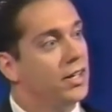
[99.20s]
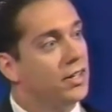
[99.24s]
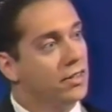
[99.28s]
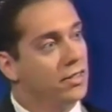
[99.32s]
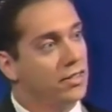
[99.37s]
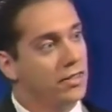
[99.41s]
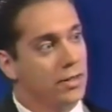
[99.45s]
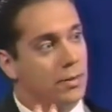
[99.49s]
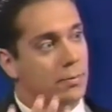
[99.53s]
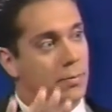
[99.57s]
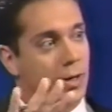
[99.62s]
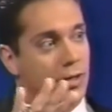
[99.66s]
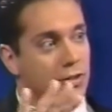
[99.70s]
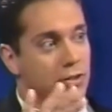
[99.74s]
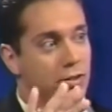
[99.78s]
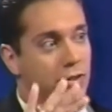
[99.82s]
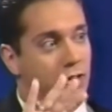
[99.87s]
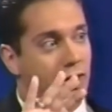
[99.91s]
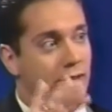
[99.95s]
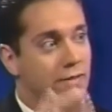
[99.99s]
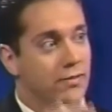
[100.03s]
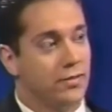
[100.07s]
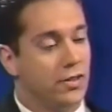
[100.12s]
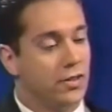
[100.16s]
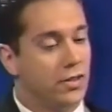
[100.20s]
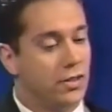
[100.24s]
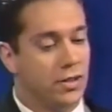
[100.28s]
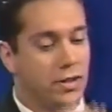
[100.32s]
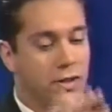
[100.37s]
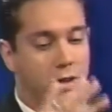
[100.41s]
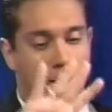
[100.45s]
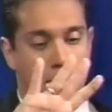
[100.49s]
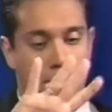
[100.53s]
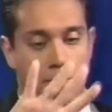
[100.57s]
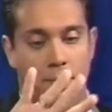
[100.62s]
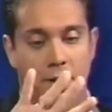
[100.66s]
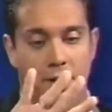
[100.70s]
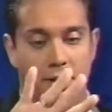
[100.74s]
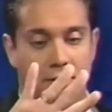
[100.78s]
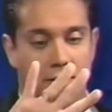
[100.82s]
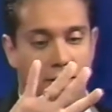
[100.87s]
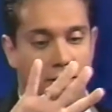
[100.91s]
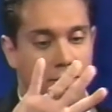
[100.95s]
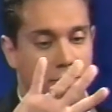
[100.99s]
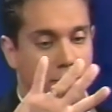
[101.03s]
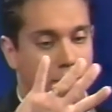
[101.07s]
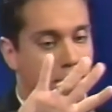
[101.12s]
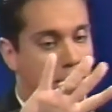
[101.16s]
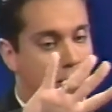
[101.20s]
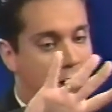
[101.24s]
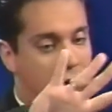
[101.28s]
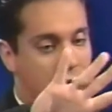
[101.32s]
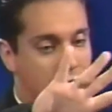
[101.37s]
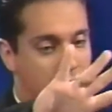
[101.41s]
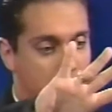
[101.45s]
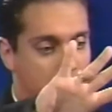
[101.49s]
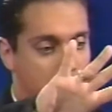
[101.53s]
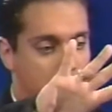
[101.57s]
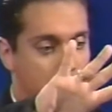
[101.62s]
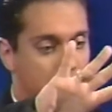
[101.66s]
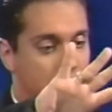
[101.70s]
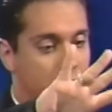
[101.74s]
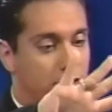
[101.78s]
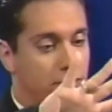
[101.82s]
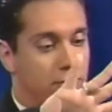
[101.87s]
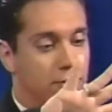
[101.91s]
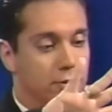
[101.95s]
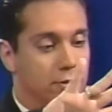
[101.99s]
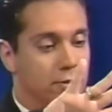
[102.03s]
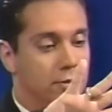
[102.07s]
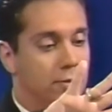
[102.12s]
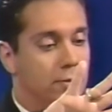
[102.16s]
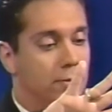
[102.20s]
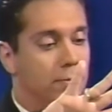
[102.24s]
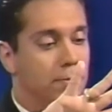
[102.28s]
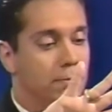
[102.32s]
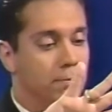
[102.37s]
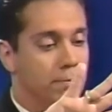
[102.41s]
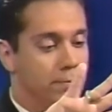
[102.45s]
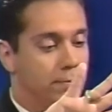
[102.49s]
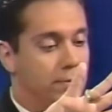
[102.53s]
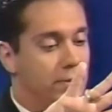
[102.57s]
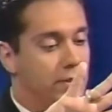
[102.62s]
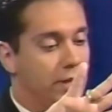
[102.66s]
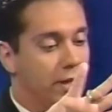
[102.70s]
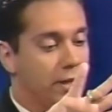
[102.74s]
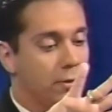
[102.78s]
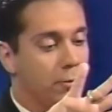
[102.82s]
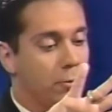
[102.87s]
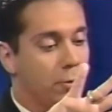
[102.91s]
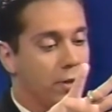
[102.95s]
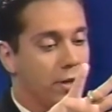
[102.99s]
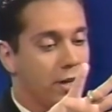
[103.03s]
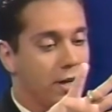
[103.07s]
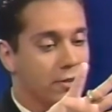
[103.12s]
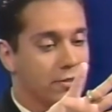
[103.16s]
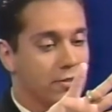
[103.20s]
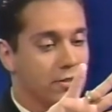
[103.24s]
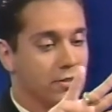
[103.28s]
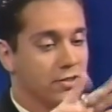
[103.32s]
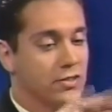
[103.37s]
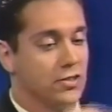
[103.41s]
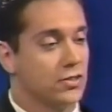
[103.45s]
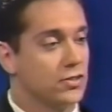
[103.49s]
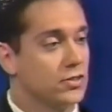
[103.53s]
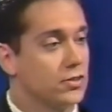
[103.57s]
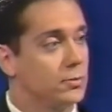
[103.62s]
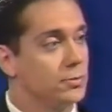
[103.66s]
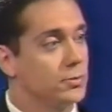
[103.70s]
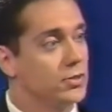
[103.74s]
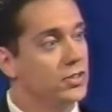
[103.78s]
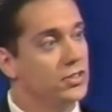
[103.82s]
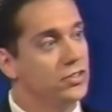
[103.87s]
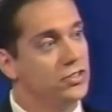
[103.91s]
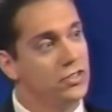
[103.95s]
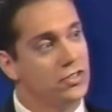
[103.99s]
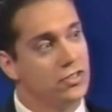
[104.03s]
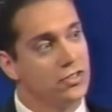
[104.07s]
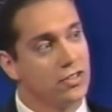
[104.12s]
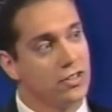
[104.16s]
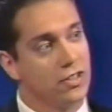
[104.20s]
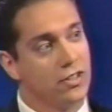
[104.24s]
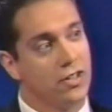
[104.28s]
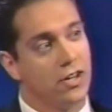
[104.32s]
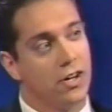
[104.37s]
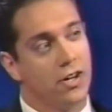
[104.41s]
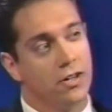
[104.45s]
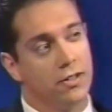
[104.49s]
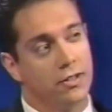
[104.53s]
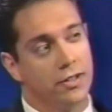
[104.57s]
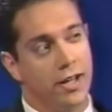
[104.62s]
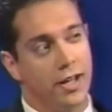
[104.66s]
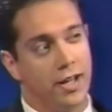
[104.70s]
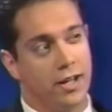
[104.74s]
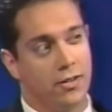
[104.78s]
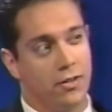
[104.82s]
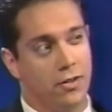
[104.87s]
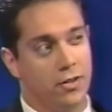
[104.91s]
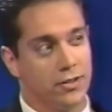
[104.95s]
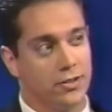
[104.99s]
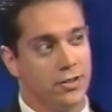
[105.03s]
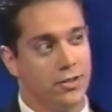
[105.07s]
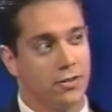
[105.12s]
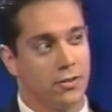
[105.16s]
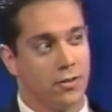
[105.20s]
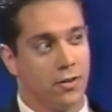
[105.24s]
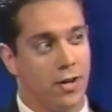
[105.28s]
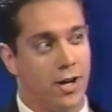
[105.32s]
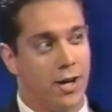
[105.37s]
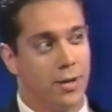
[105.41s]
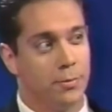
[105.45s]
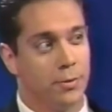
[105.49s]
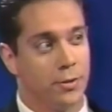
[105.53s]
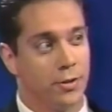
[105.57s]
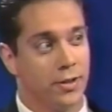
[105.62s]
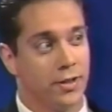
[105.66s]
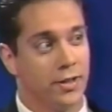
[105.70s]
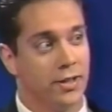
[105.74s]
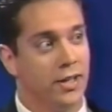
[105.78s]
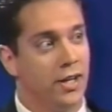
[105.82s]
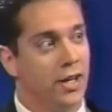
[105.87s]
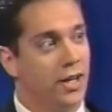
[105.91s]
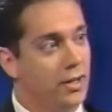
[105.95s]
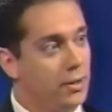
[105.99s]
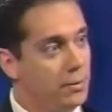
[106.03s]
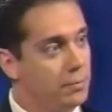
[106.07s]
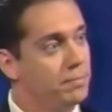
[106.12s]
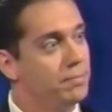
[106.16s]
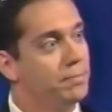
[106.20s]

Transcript: Think about it. You have a metadata repository to your data warehousing systems. It's just like a card catalog to your library. Right.